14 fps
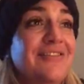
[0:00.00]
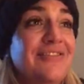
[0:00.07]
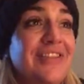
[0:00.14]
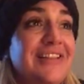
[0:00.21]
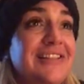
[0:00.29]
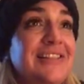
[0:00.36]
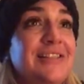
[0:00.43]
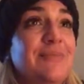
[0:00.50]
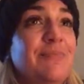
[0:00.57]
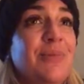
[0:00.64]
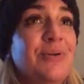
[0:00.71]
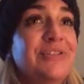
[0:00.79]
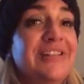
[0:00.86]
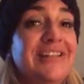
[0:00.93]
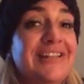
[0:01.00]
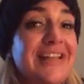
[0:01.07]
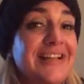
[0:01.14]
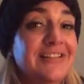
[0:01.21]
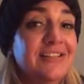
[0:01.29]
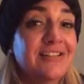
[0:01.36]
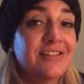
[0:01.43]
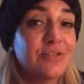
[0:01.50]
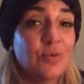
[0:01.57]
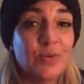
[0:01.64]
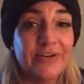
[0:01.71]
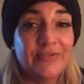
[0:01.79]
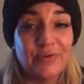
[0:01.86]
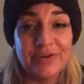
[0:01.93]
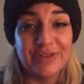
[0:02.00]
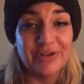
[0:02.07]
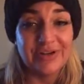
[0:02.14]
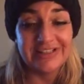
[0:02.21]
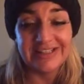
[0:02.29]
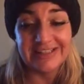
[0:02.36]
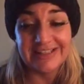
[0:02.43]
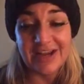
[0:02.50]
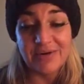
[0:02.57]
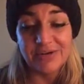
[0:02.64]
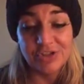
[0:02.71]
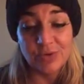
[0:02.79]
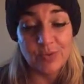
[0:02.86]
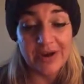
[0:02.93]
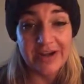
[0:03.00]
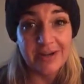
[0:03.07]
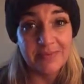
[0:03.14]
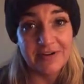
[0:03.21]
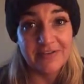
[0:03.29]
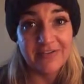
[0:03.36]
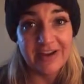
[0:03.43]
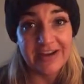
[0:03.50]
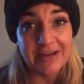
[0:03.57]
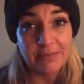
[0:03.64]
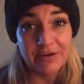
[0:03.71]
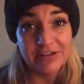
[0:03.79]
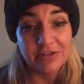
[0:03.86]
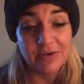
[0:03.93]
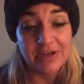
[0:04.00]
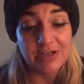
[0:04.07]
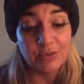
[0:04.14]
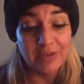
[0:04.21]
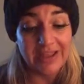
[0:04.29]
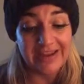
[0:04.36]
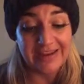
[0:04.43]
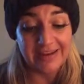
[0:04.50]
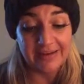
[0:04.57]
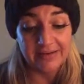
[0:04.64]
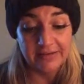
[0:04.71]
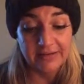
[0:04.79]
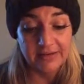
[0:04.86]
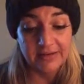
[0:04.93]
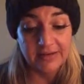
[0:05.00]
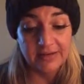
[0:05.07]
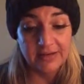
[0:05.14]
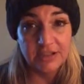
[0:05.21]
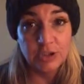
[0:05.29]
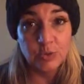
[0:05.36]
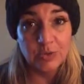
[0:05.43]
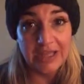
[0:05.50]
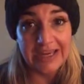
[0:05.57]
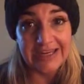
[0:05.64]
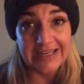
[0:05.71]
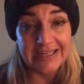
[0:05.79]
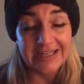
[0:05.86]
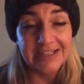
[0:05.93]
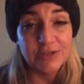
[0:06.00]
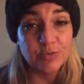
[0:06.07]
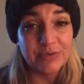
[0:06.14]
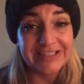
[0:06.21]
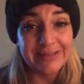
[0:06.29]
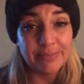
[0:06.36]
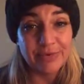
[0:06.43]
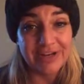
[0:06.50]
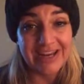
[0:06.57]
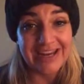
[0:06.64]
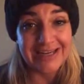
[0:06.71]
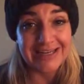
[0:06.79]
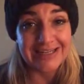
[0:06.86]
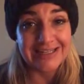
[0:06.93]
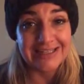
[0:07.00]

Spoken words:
this supposed next 24, 36 hours, you wind up in a Viking pretzel and you like it. You like it. It's reciprocated.